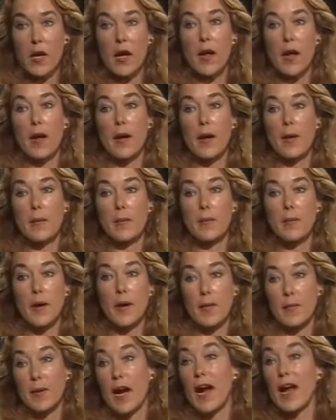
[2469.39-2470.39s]
Um,
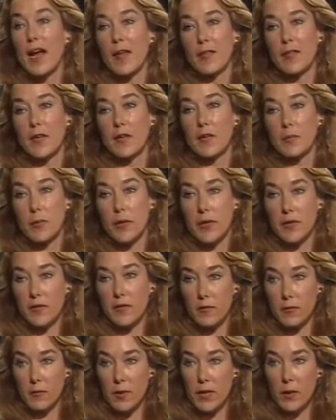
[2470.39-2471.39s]
I mean, I had the
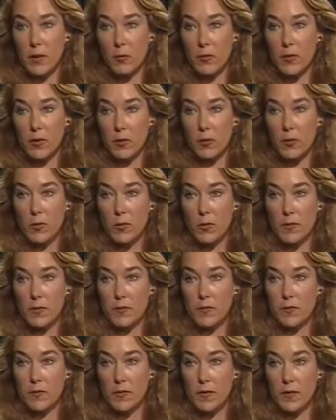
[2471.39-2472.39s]
experience of being with a group
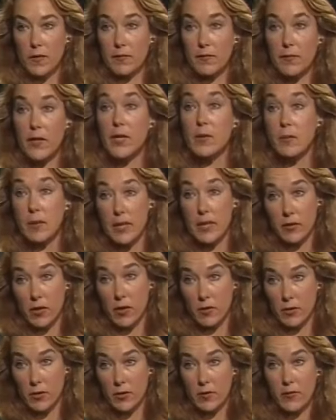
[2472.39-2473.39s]
of, of very big
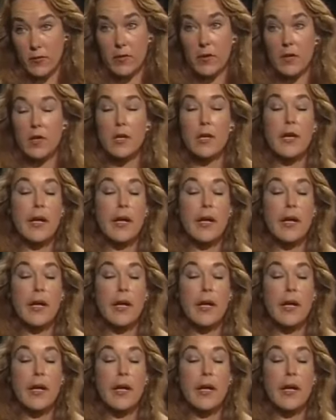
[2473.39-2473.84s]
donors,